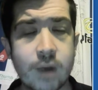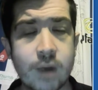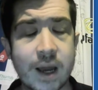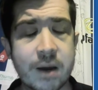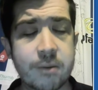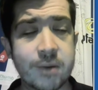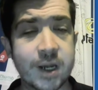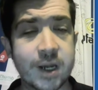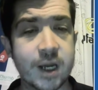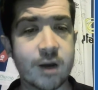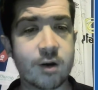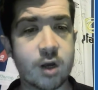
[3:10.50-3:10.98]

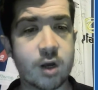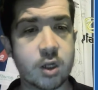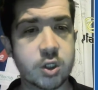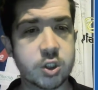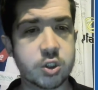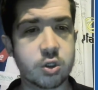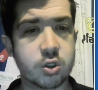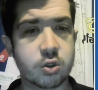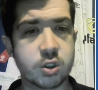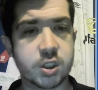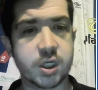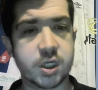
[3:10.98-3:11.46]
Right wing, you've
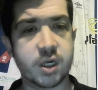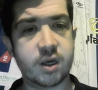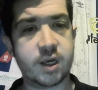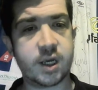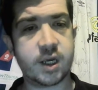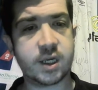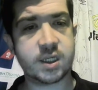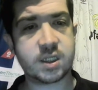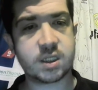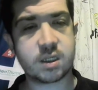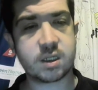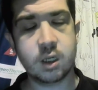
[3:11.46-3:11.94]
gone George
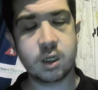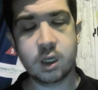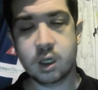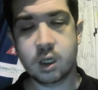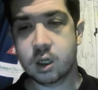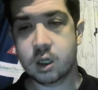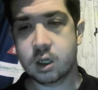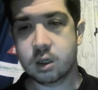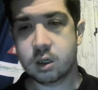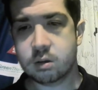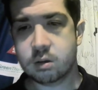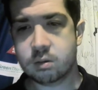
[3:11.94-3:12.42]
Hurst.
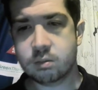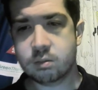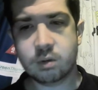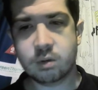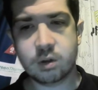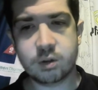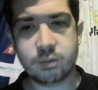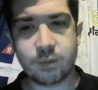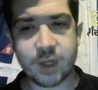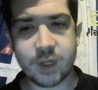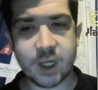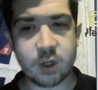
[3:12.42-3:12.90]

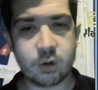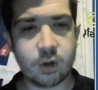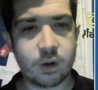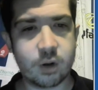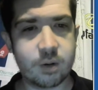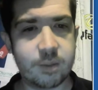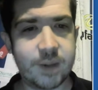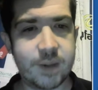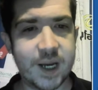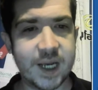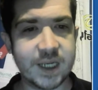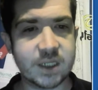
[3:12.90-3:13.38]
We all
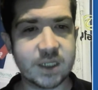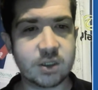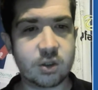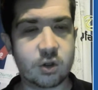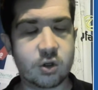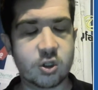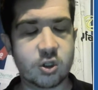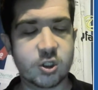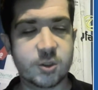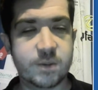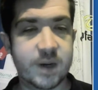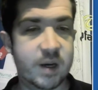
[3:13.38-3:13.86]
know about his
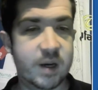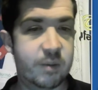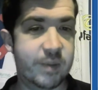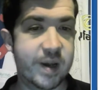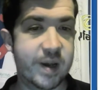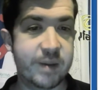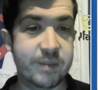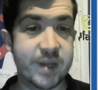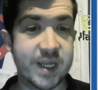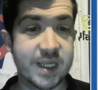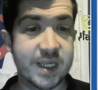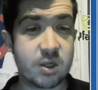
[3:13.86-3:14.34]
loan spell.
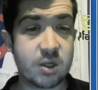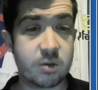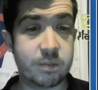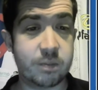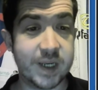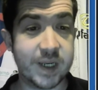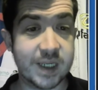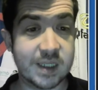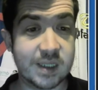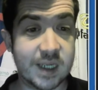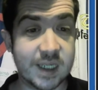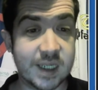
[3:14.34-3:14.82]
Maybe this could
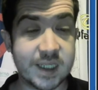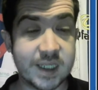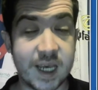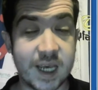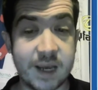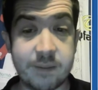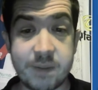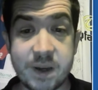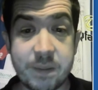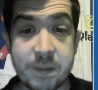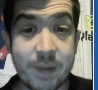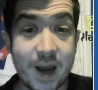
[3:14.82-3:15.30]
be his last
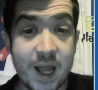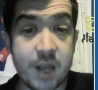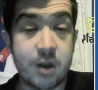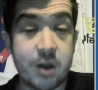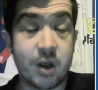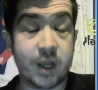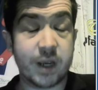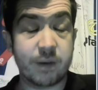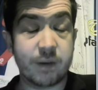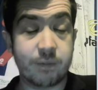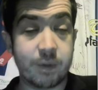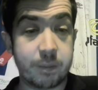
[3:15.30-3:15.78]
game. He might
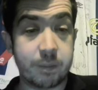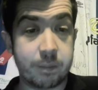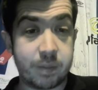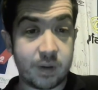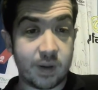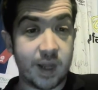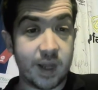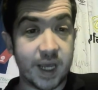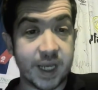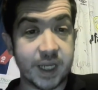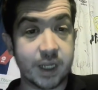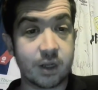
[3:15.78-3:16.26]
not even
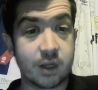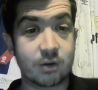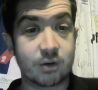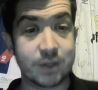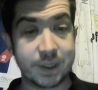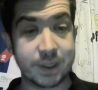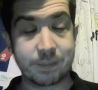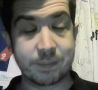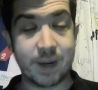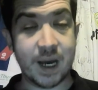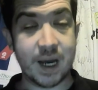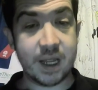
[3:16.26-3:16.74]
play, you
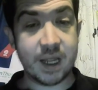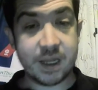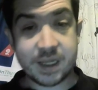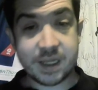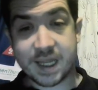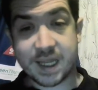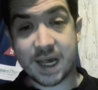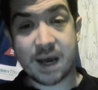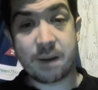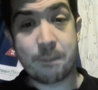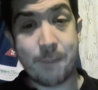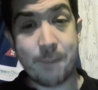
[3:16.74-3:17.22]
know.
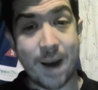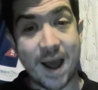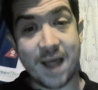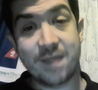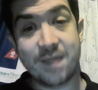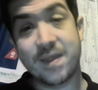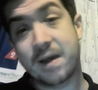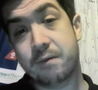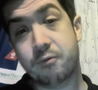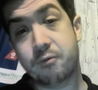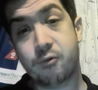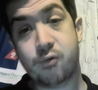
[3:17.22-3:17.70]
That
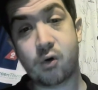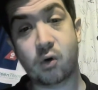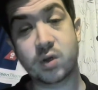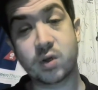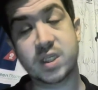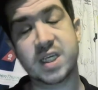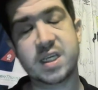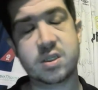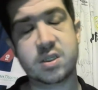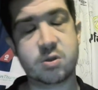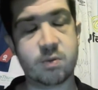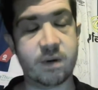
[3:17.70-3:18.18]
might then
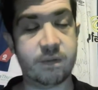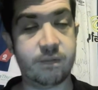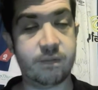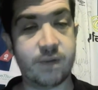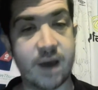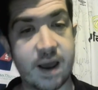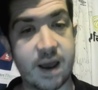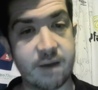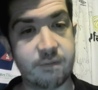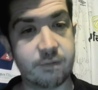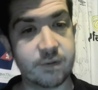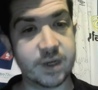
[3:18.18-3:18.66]
force it to a
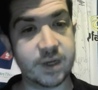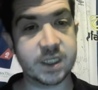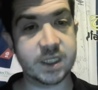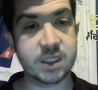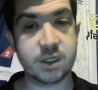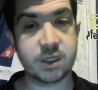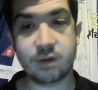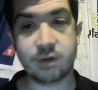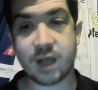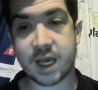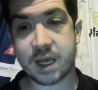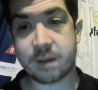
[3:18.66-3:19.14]

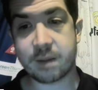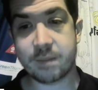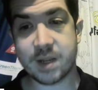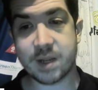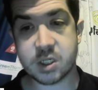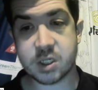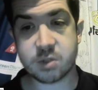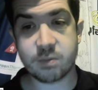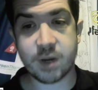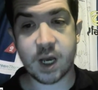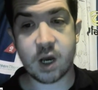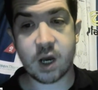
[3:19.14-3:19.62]
5-3-2, like I
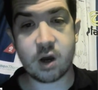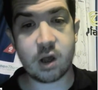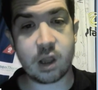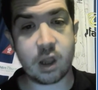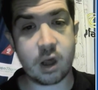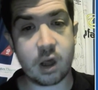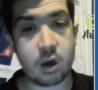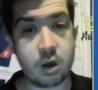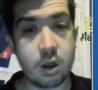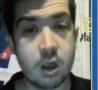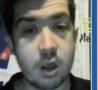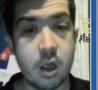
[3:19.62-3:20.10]
mentioned with
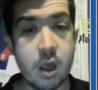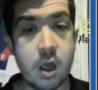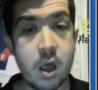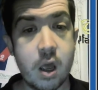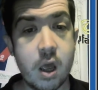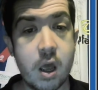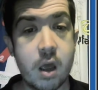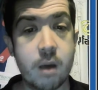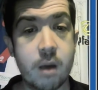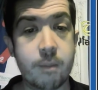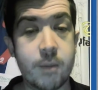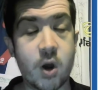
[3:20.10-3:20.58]
Harlock.
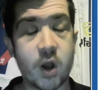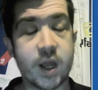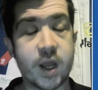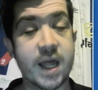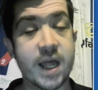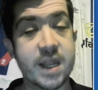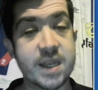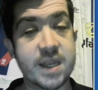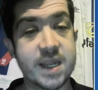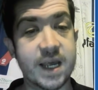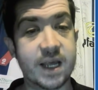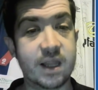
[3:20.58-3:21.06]

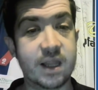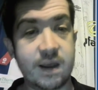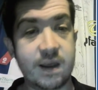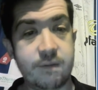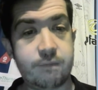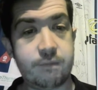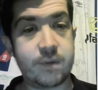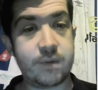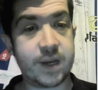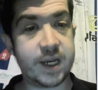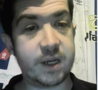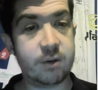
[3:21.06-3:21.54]
Mark Andy,
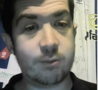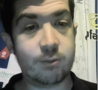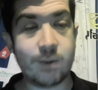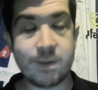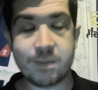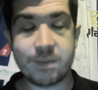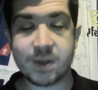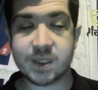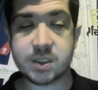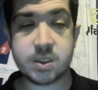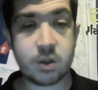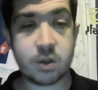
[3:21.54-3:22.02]
left wing,
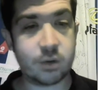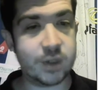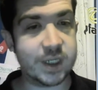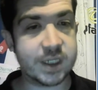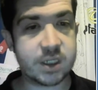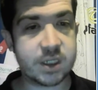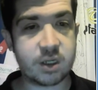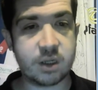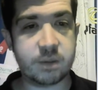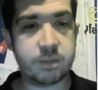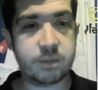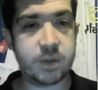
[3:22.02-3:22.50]
we've been told
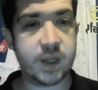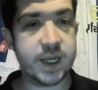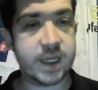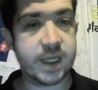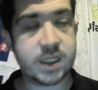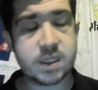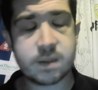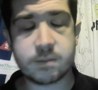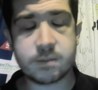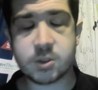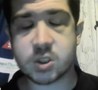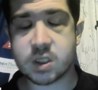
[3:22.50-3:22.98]
he's going to play.
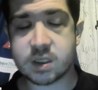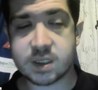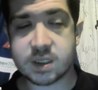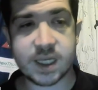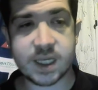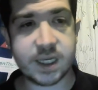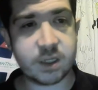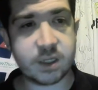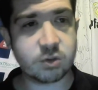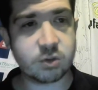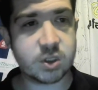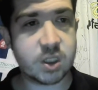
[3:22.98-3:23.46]
Thomason
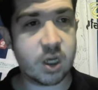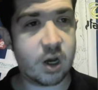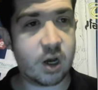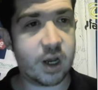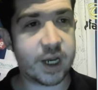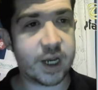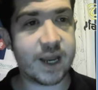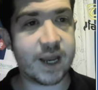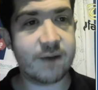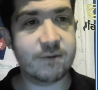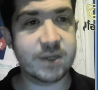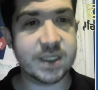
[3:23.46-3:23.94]
said he'll
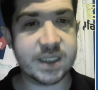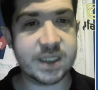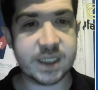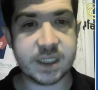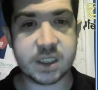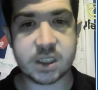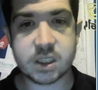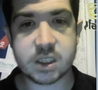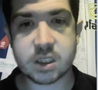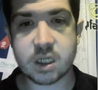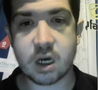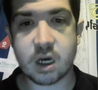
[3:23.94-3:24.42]
start,
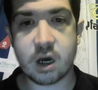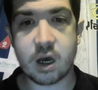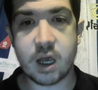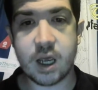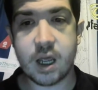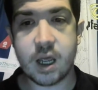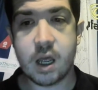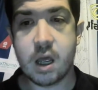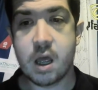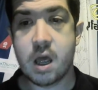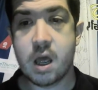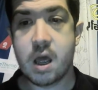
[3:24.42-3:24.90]
guaranteed
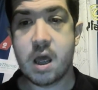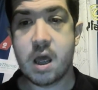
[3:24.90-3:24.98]
start.